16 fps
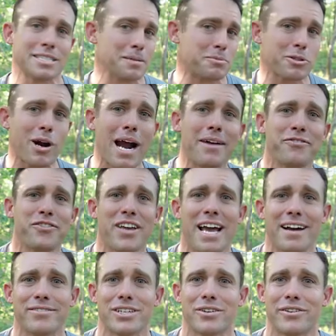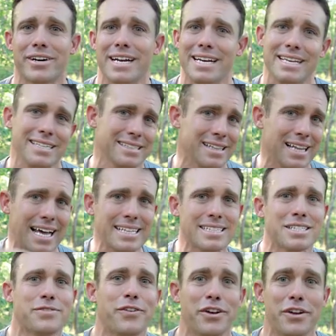subscribe if you haven't already. Like
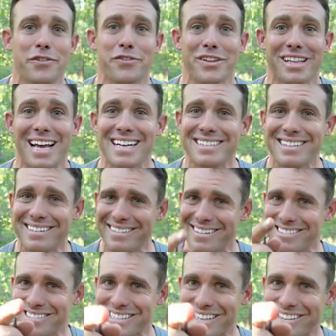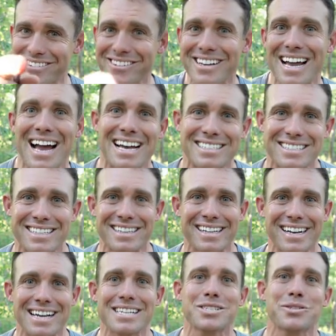this video if you liked it, and I'll see you guys in
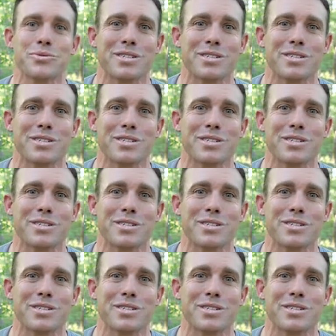the next